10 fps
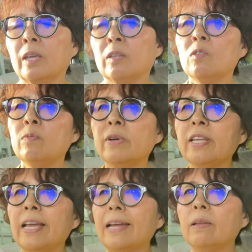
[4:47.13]

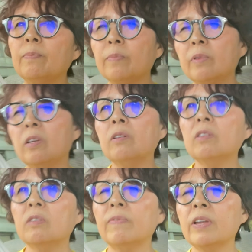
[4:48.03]
normally I'm
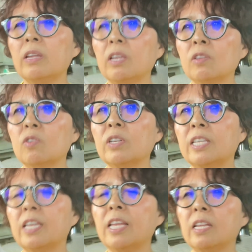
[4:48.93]
not very
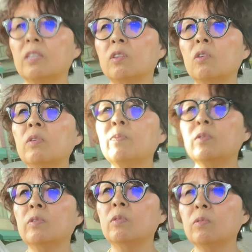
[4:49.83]
interested in toy
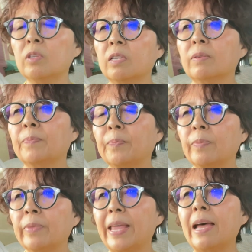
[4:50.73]
poodles,
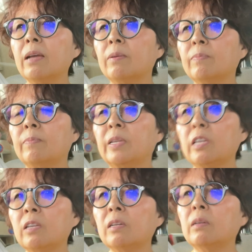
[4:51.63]
that
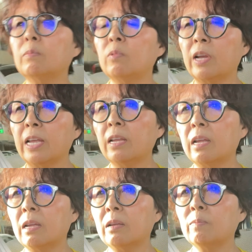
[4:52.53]
particular
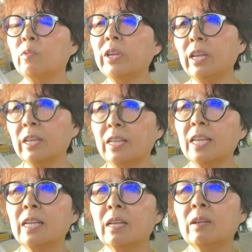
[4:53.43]
breed,
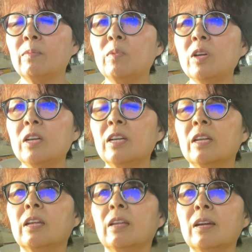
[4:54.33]
but
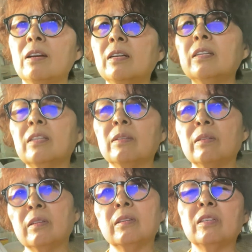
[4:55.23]
her
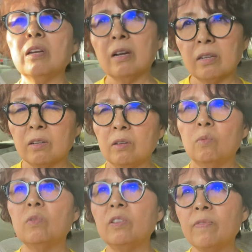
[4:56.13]
dog
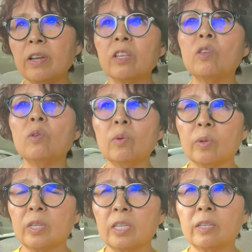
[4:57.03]
was very
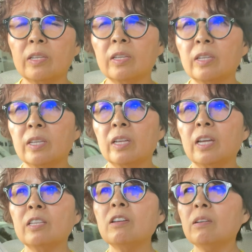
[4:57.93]
cute,
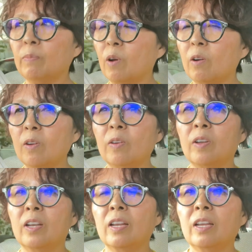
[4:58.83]
adorable,
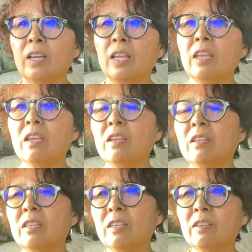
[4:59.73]

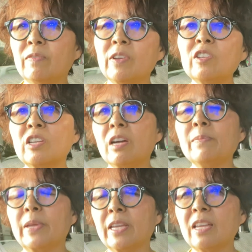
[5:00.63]
and very
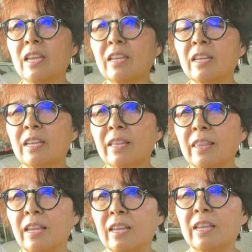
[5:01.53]
charming.
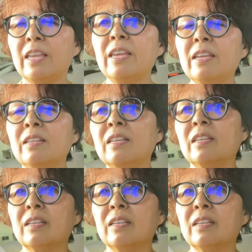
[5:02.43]
And